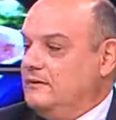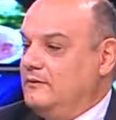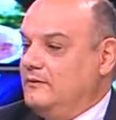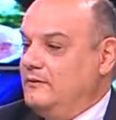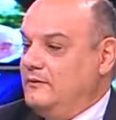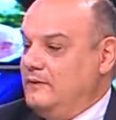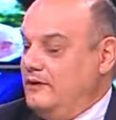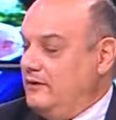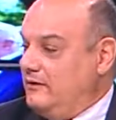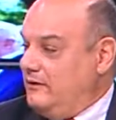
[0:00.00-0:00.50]

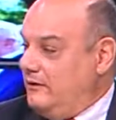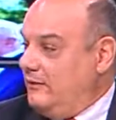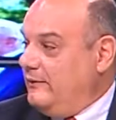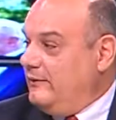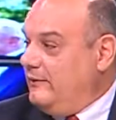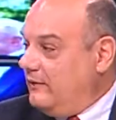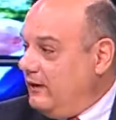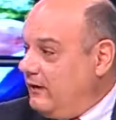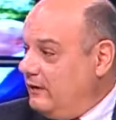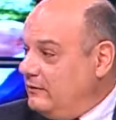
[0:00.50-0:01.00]
We are
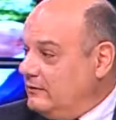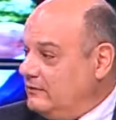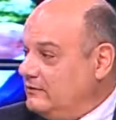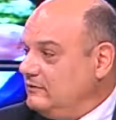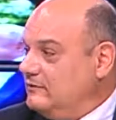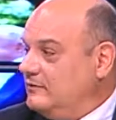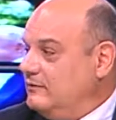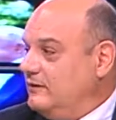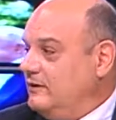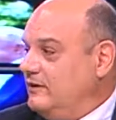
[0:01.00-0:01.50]
growing
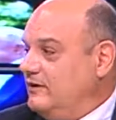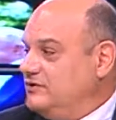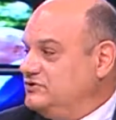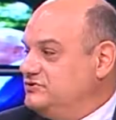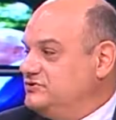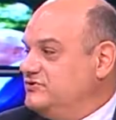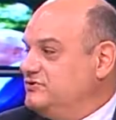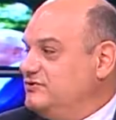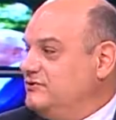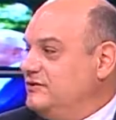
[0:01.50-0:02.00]
old, our
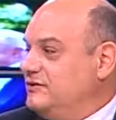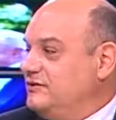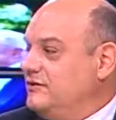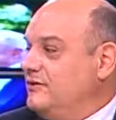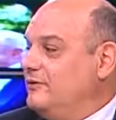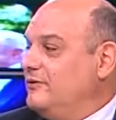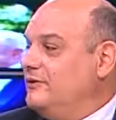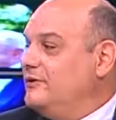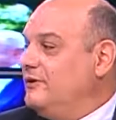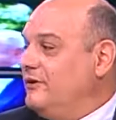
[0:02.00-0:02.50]
children are
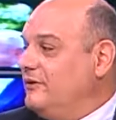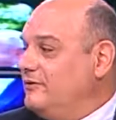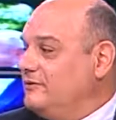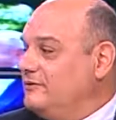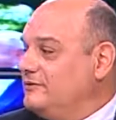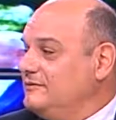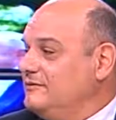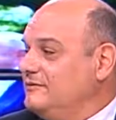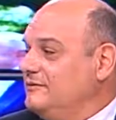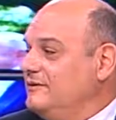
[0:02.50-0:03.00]
growing
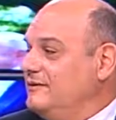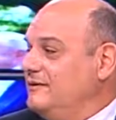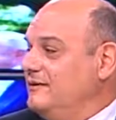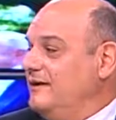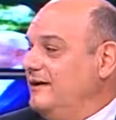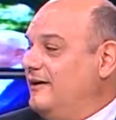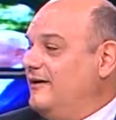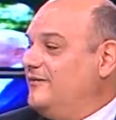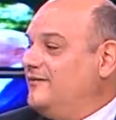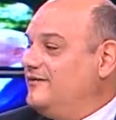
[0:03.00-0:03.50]
old,
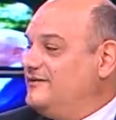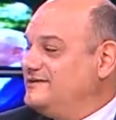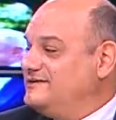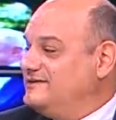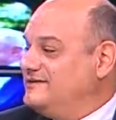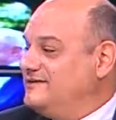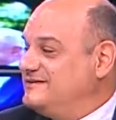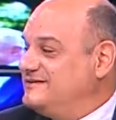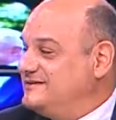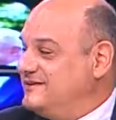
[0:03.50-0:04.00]
our
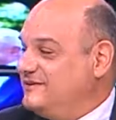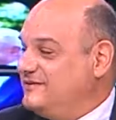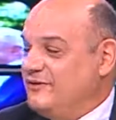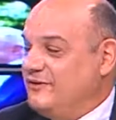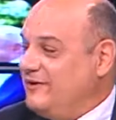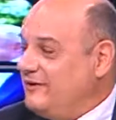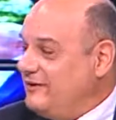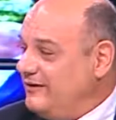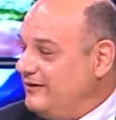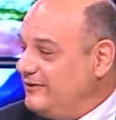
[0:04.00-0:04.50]
visitors are
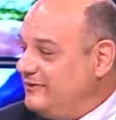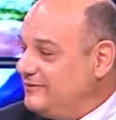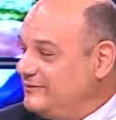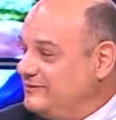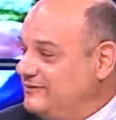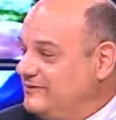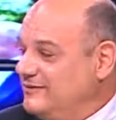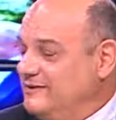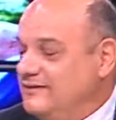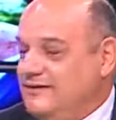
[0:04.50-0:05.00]
growing
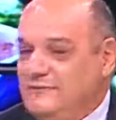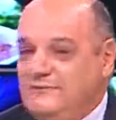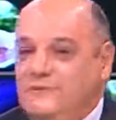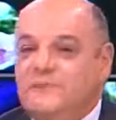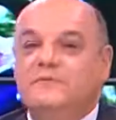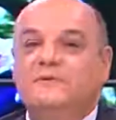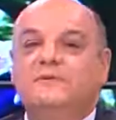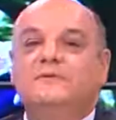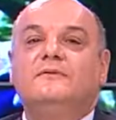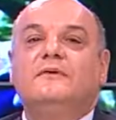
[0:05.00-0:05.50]
old, and
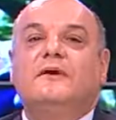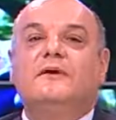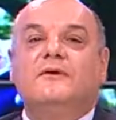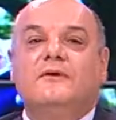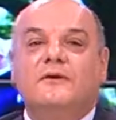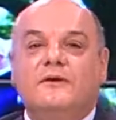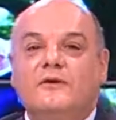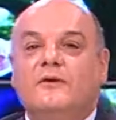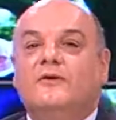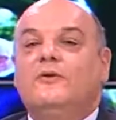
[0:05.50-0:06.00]
people
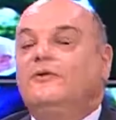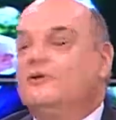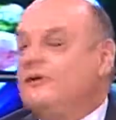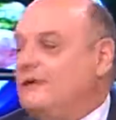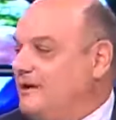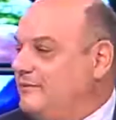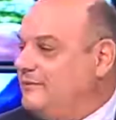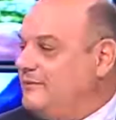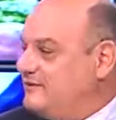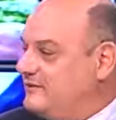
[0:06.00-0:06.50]
are all
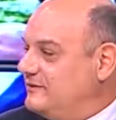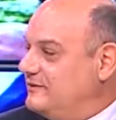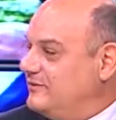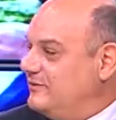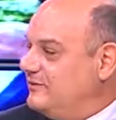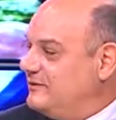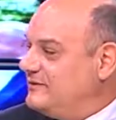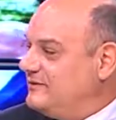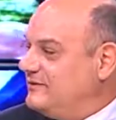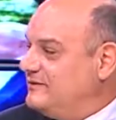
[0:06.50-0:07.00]
coming to
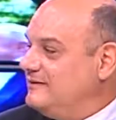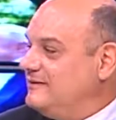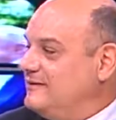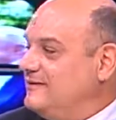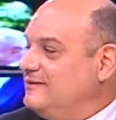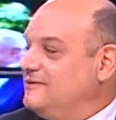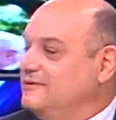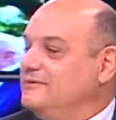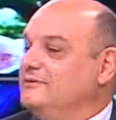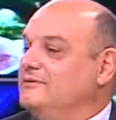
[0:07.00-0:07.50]
Malta
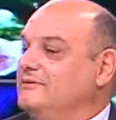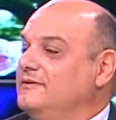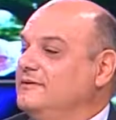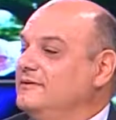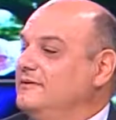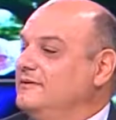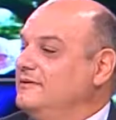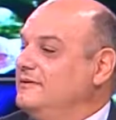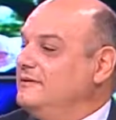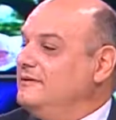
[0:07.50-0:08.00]
to
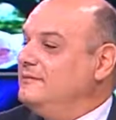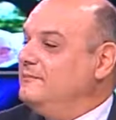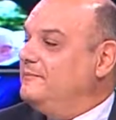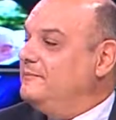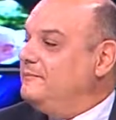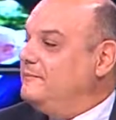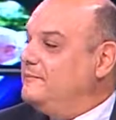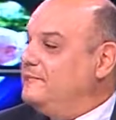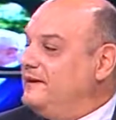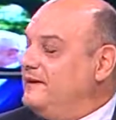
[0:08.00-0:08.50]

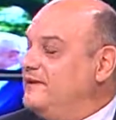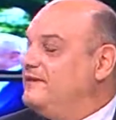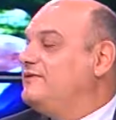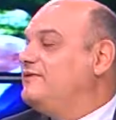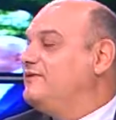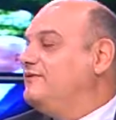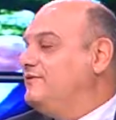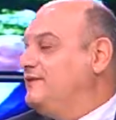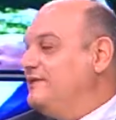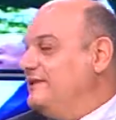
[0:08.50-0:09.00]

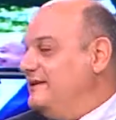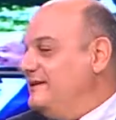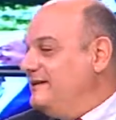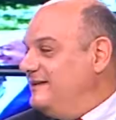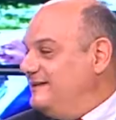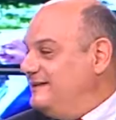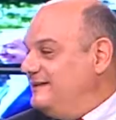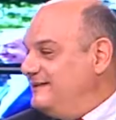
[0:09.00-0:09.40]
peacefully